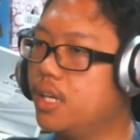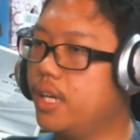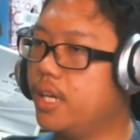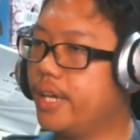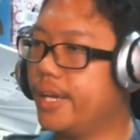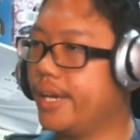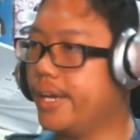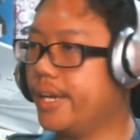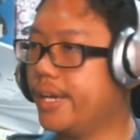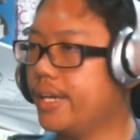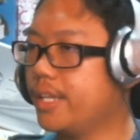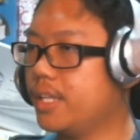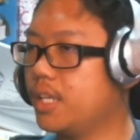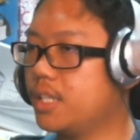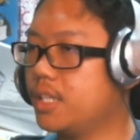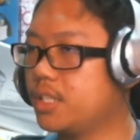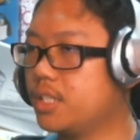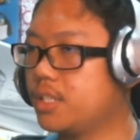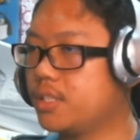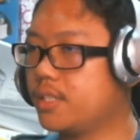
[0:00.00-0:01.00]
and
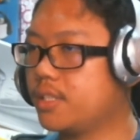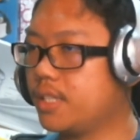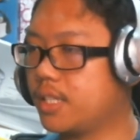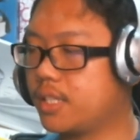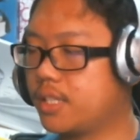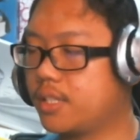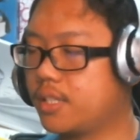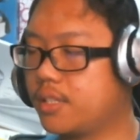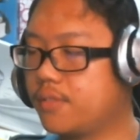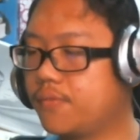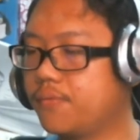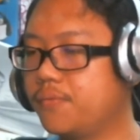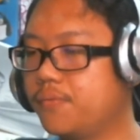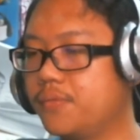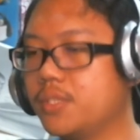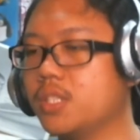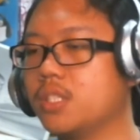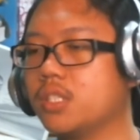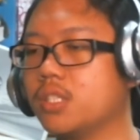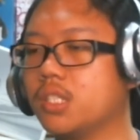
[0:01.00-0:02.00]
I just like
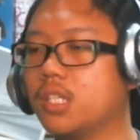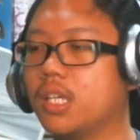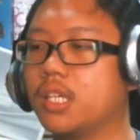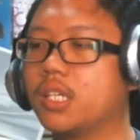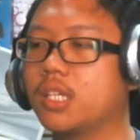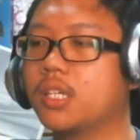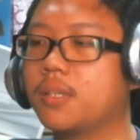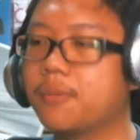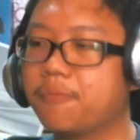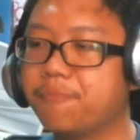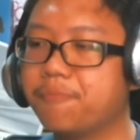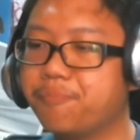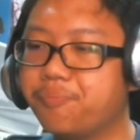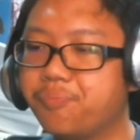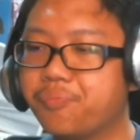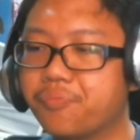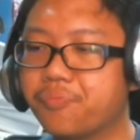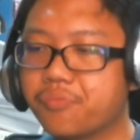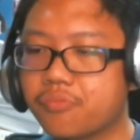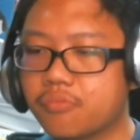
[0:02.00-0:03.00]
feel like
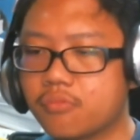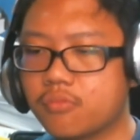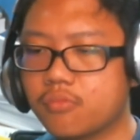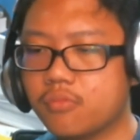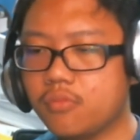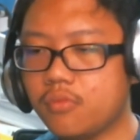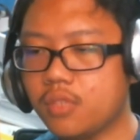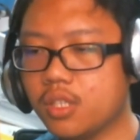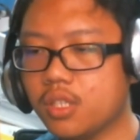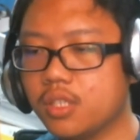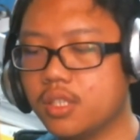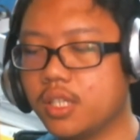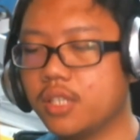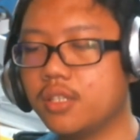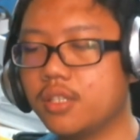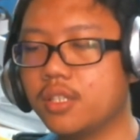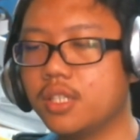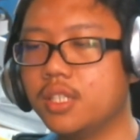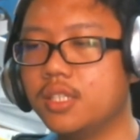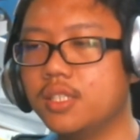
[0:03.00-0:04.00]

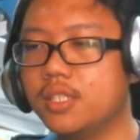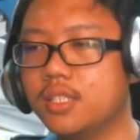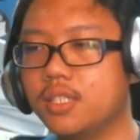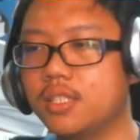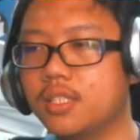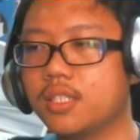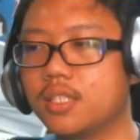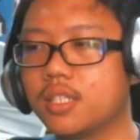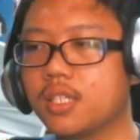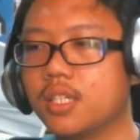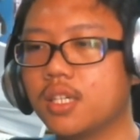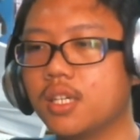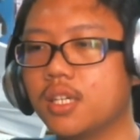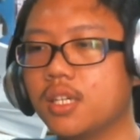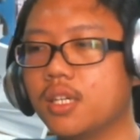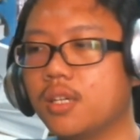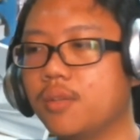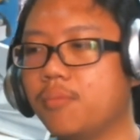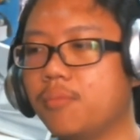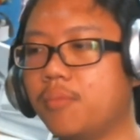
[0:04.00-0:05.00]
there isn't
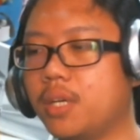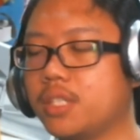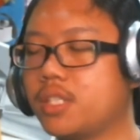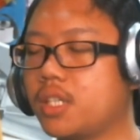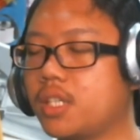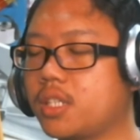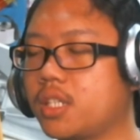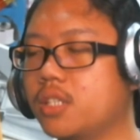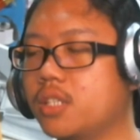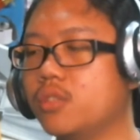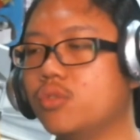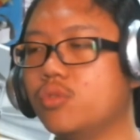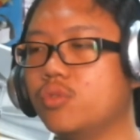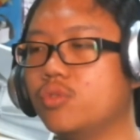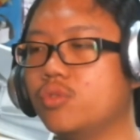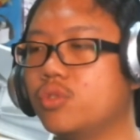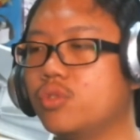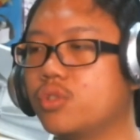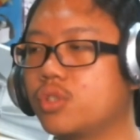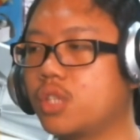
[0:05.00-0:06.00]
much I can
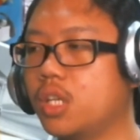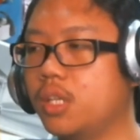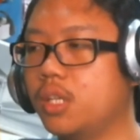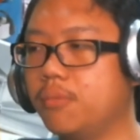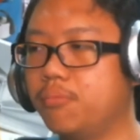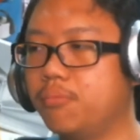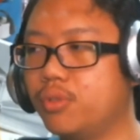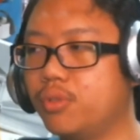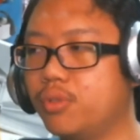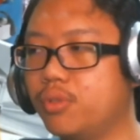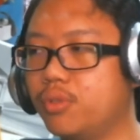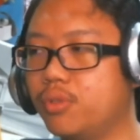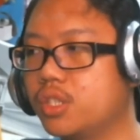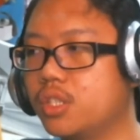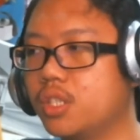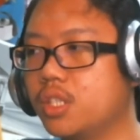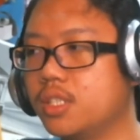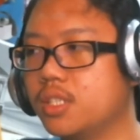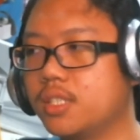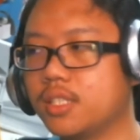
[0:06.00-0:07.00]
do to kind of push
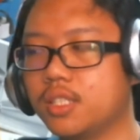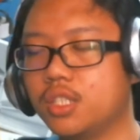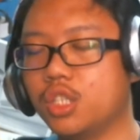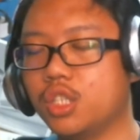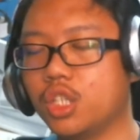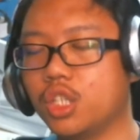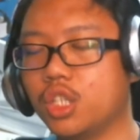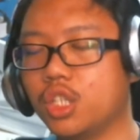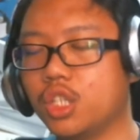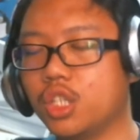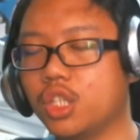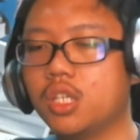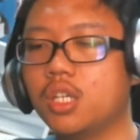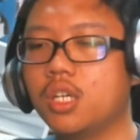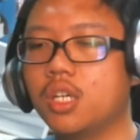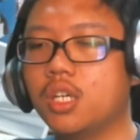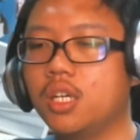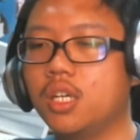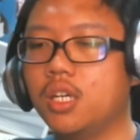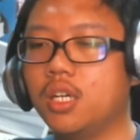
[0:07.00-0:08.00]
this agenda.
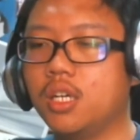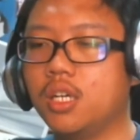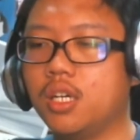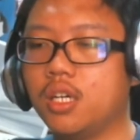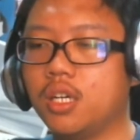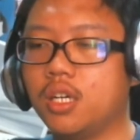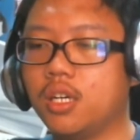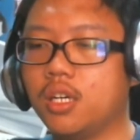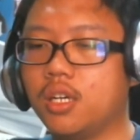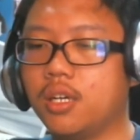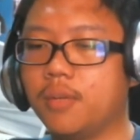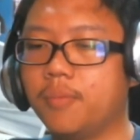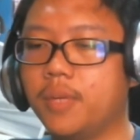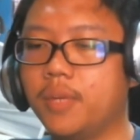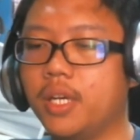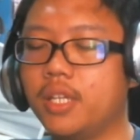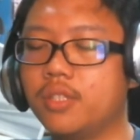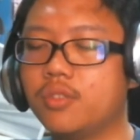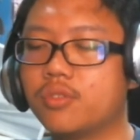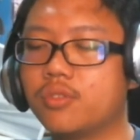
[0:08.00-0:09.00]

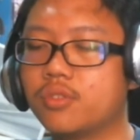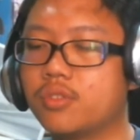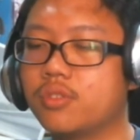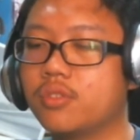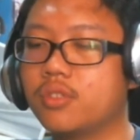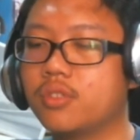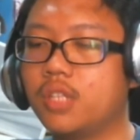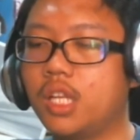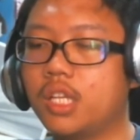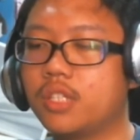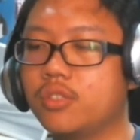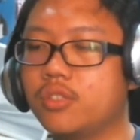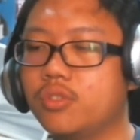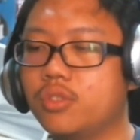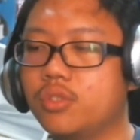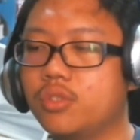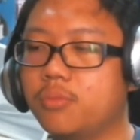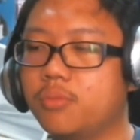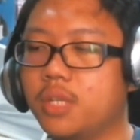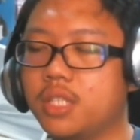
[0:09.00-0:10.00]
And also like
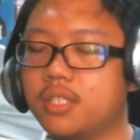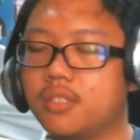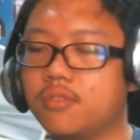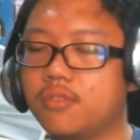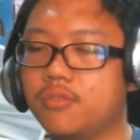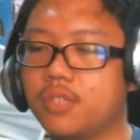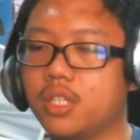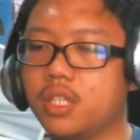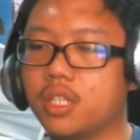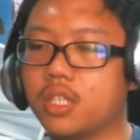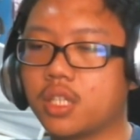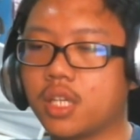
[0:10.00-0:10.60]
YouTube doesn't really